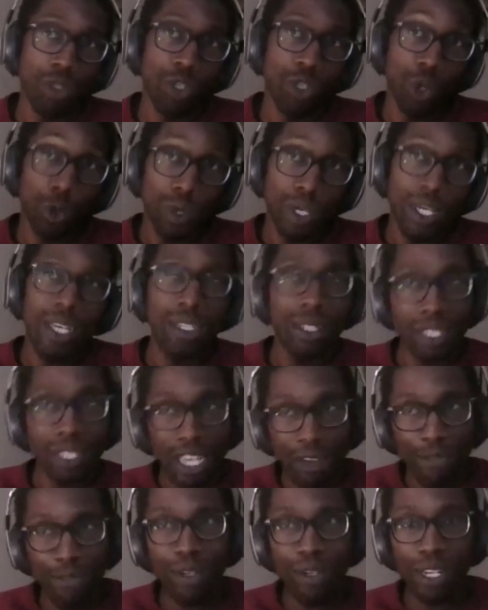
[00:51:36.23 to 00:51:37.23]
2 years,
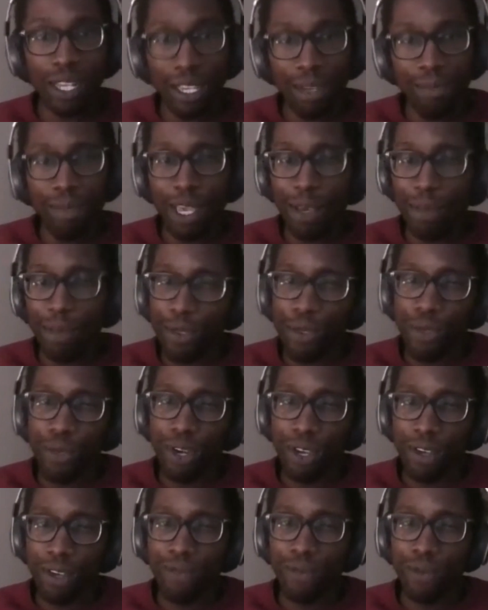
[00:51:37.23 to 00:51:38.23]
definitely, maybe
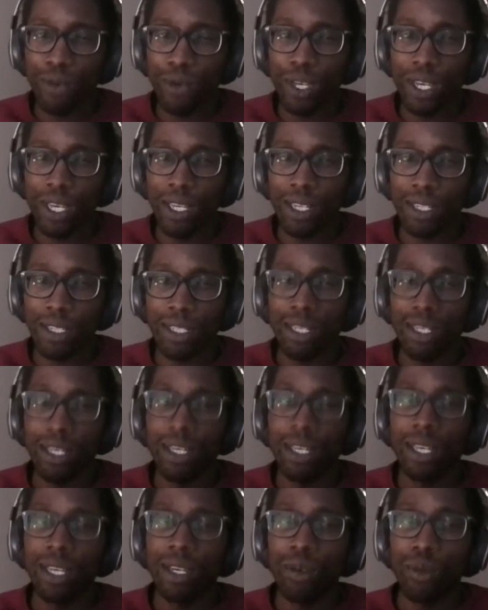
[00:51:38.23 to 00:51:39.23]
3 or 4 years,
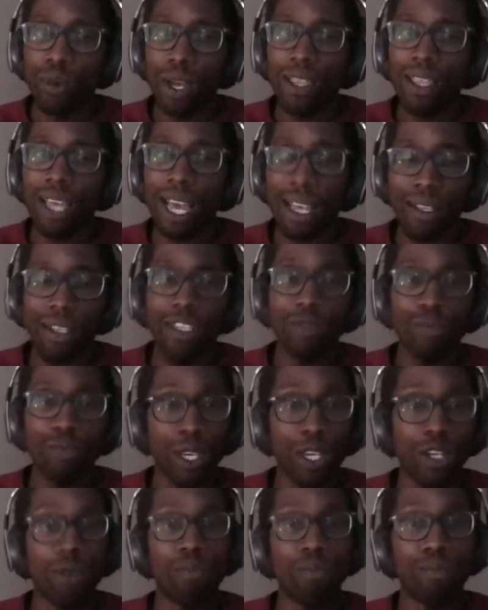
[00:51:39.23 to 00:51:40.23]
where that has
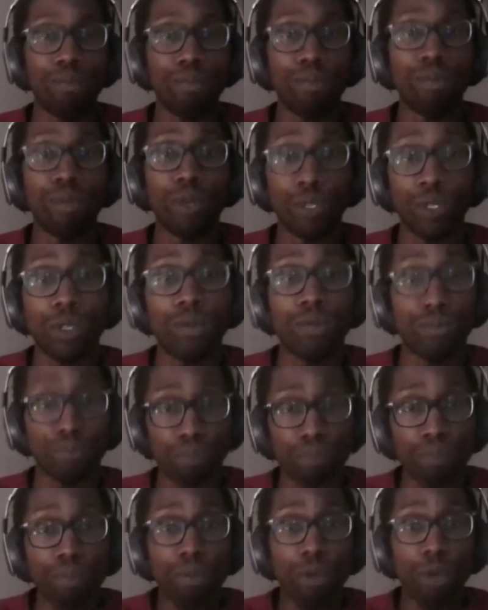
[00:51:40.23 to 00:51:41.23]
become much
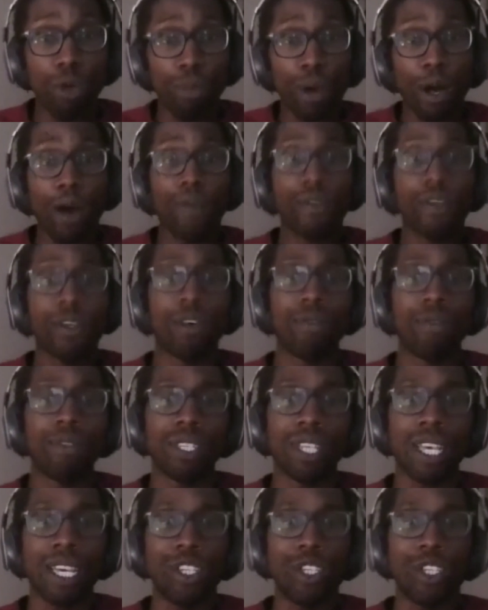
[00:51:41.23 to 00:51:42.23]
more part of the
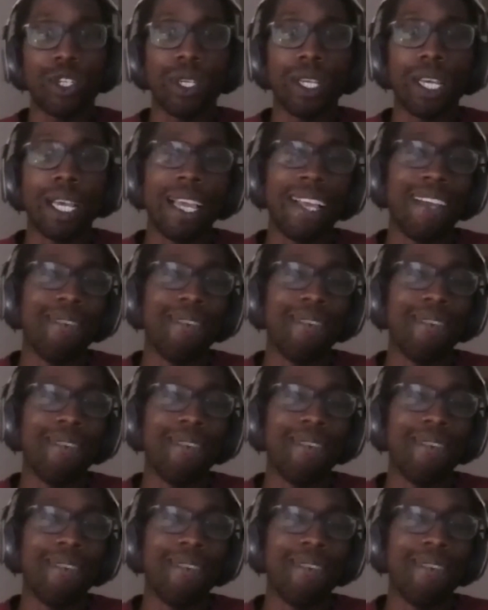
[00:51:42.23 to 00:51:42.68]
conversation.